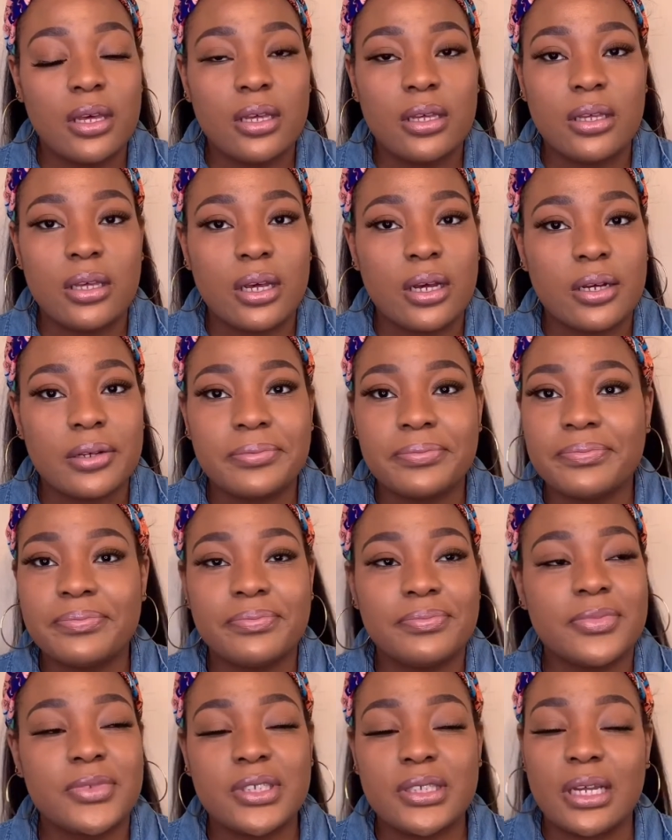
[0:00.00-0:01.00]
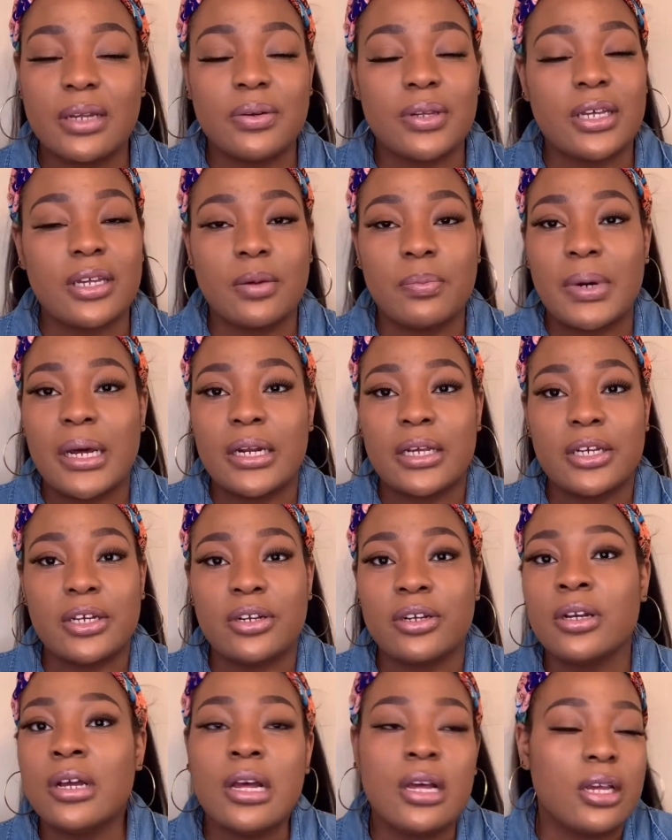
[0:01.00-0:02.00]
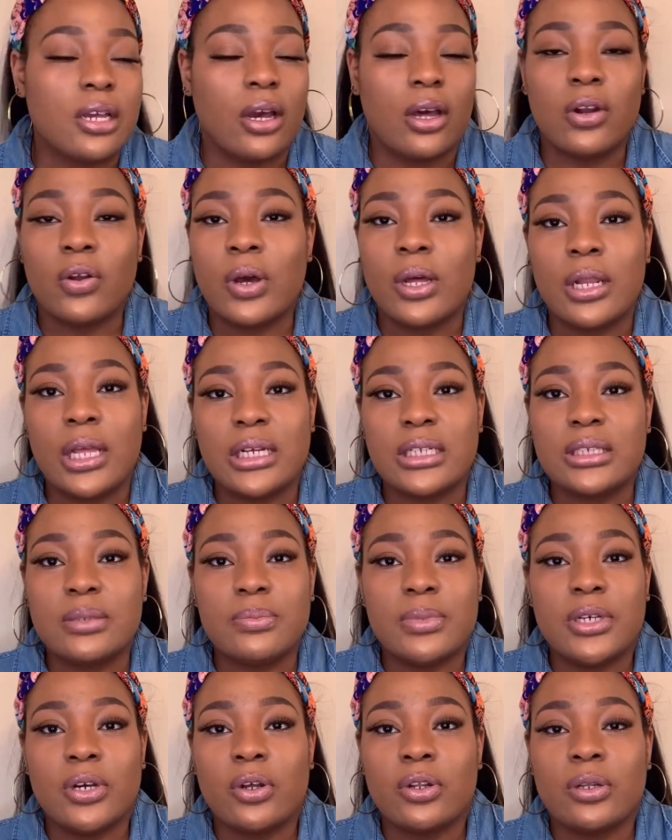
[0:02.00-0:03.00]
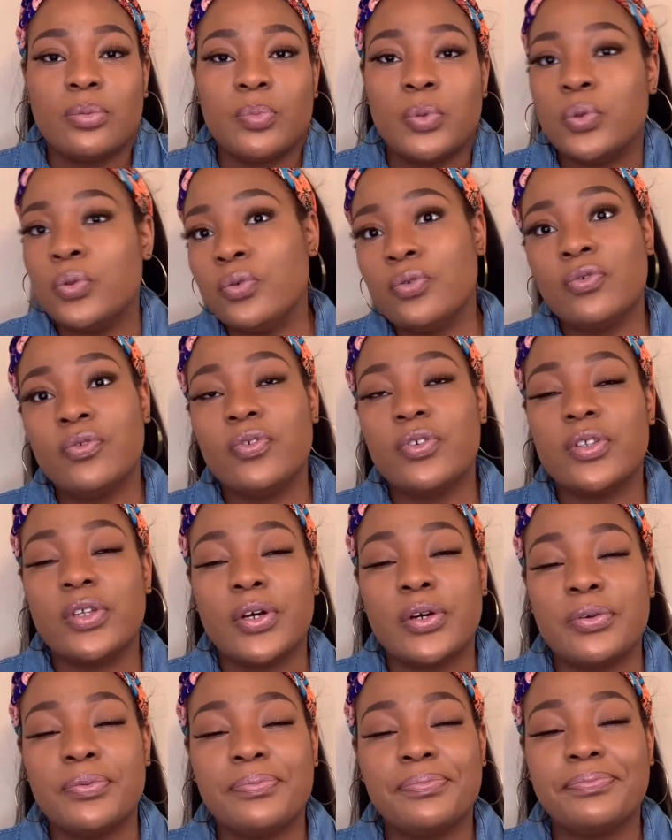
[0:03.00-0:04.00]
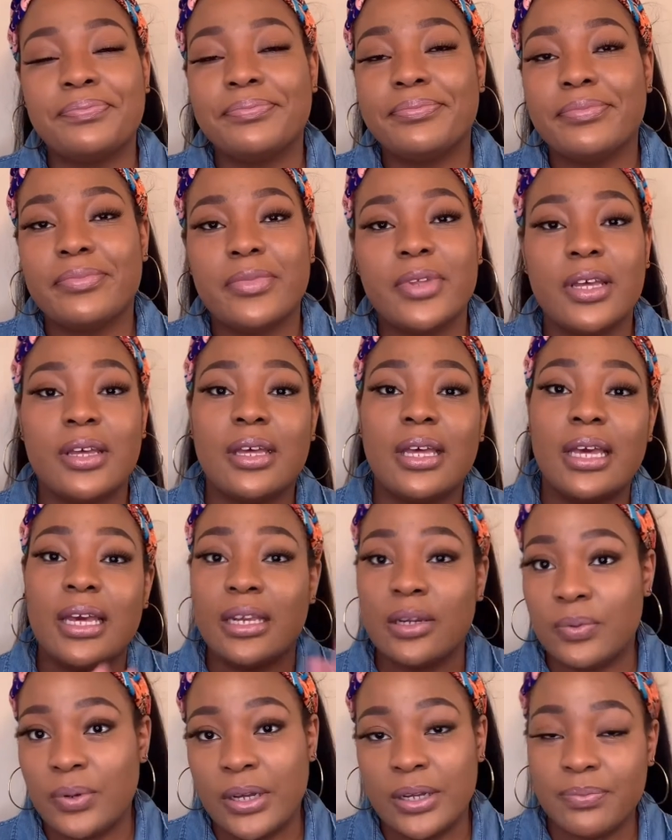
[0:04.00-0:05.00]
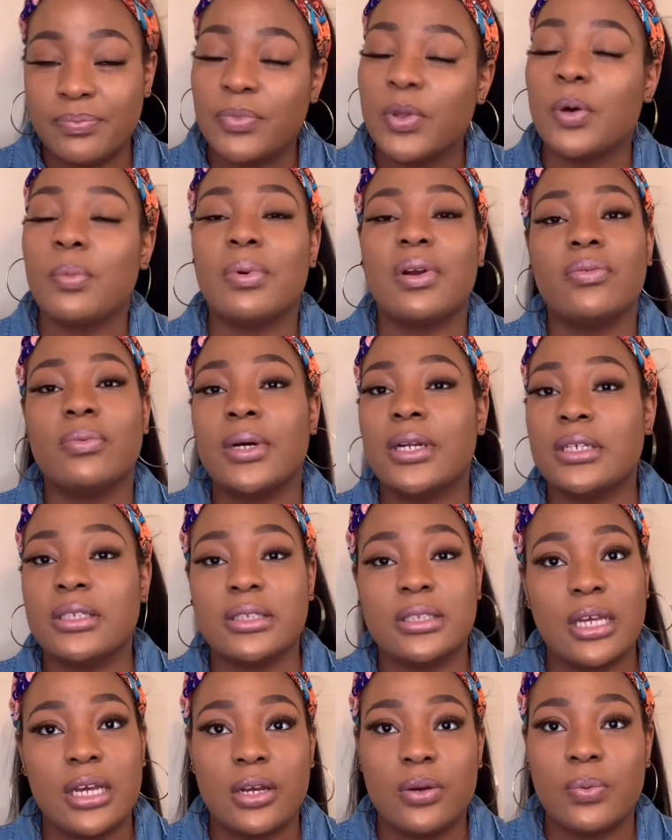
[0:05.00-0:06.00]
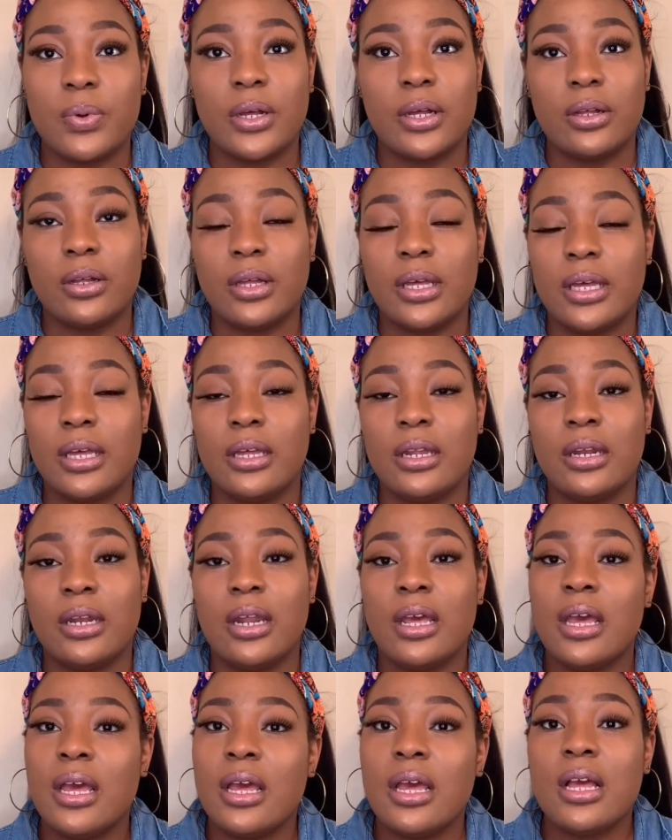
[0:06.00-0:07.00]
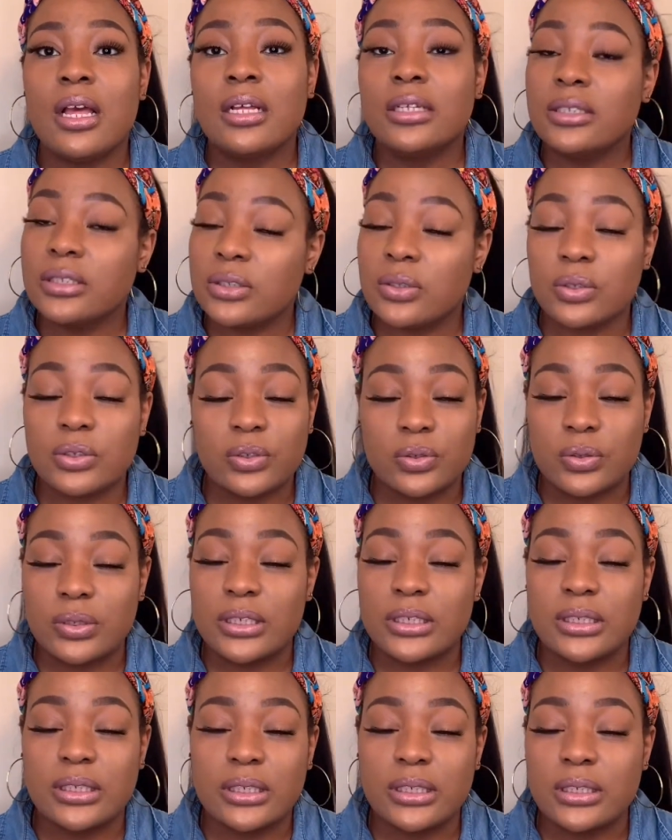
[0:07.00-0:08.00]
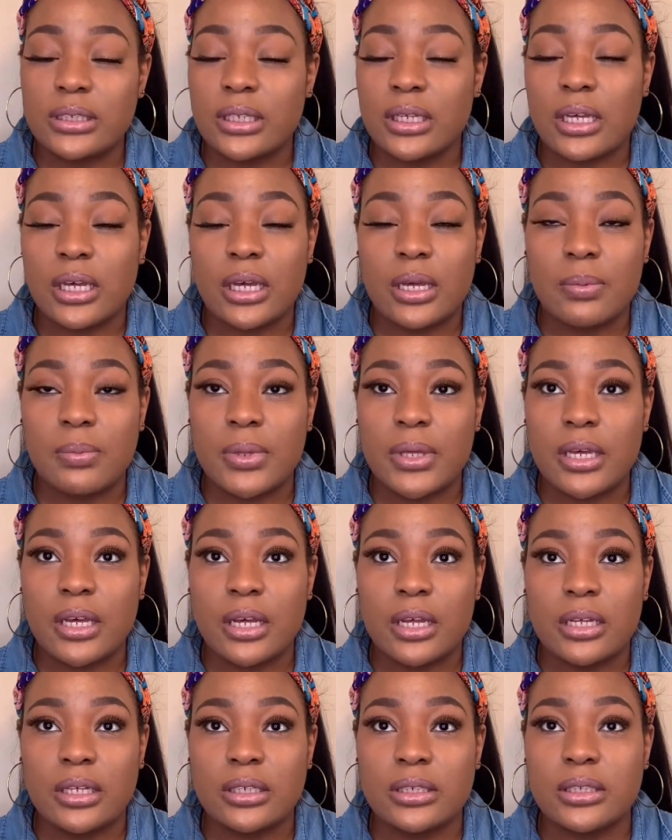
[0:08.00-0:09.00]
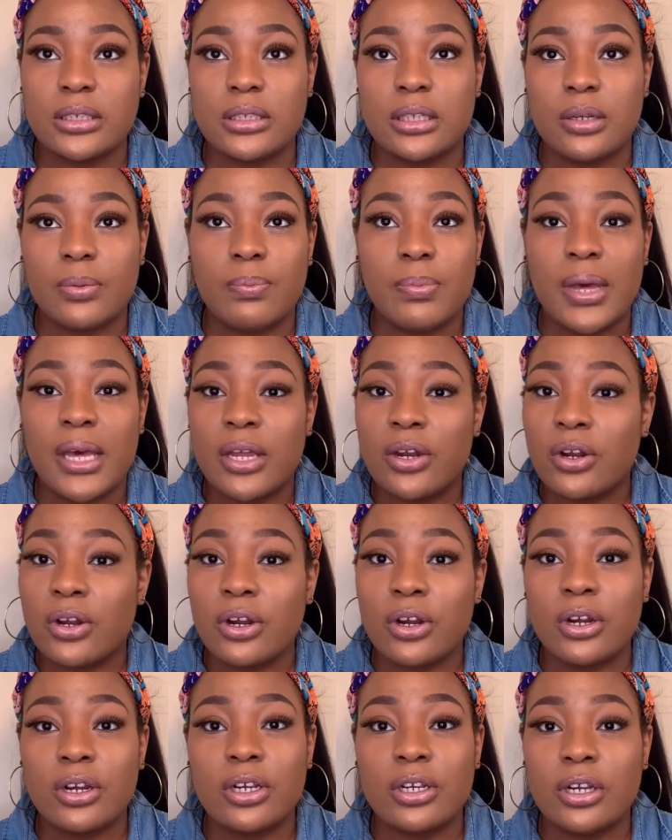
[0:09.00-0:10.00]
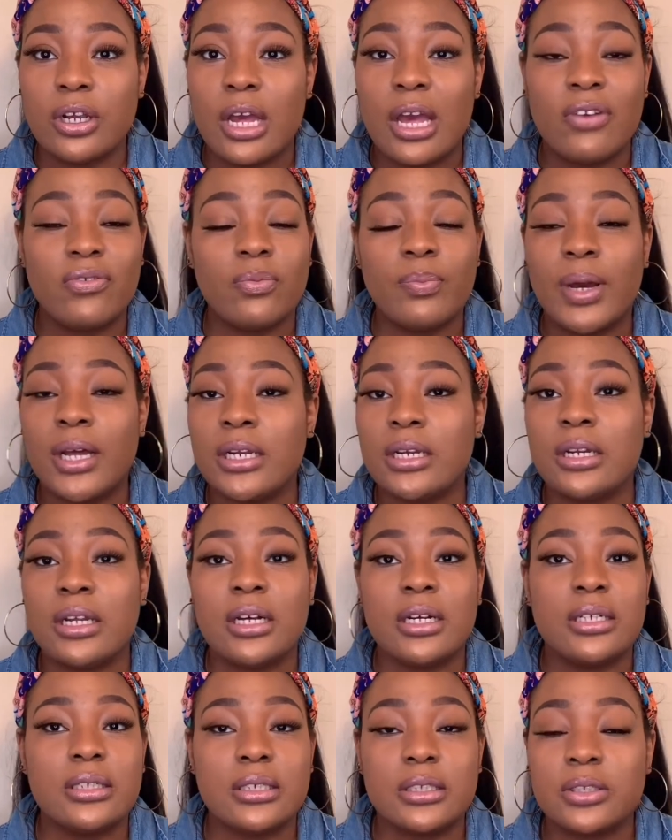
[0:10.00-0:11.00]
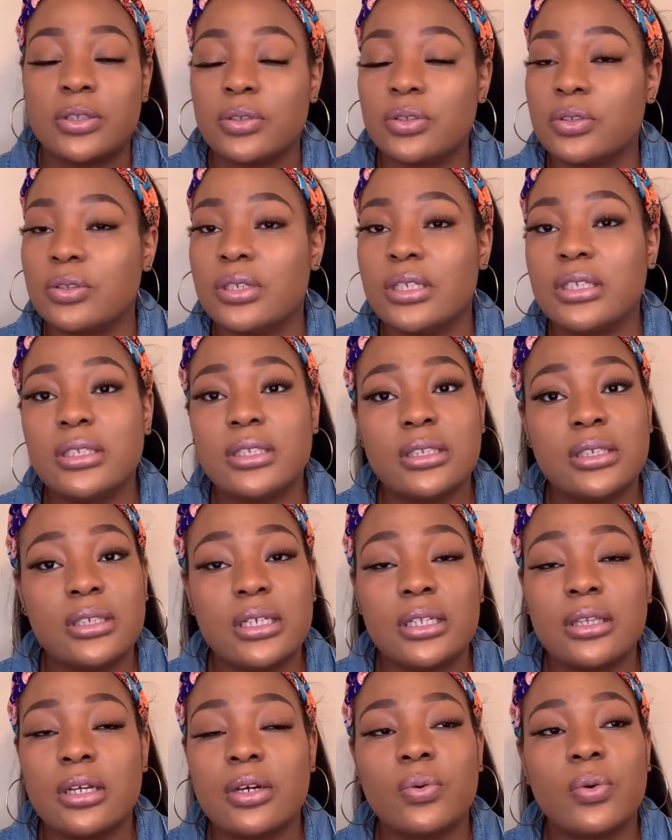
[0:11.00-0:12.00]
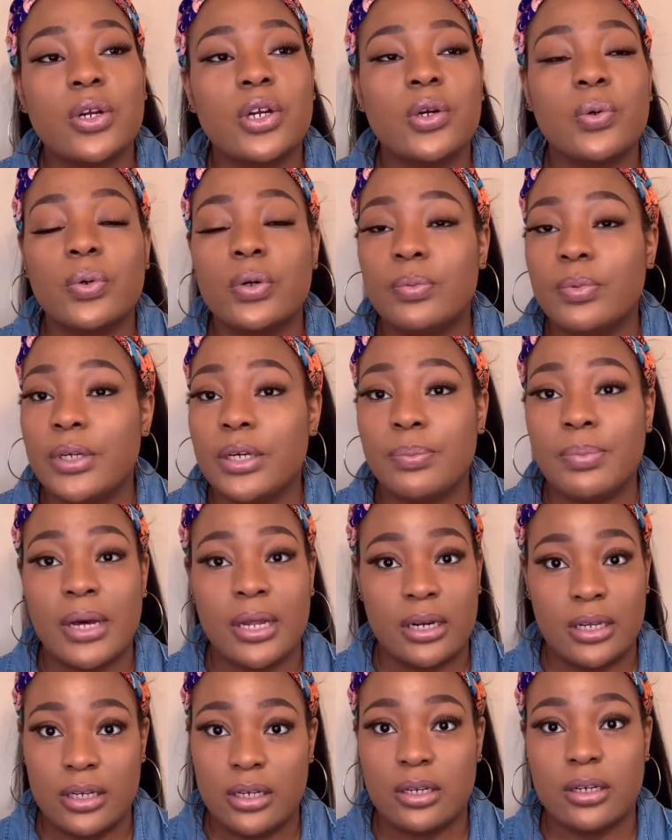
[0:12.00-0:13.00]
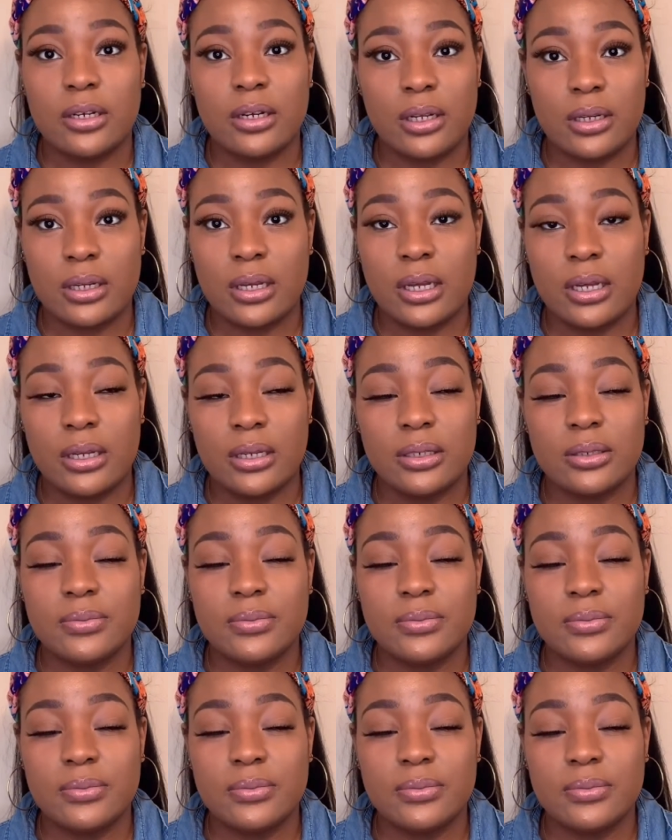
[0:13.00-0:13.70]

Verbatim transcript: yeah, it's time to get up out of here. Y'all know I like to be on the move. So anyway, hope everybody's staying well and social distancing because the better everybody does the social distancing, the quicker we'll be up out of here, okay?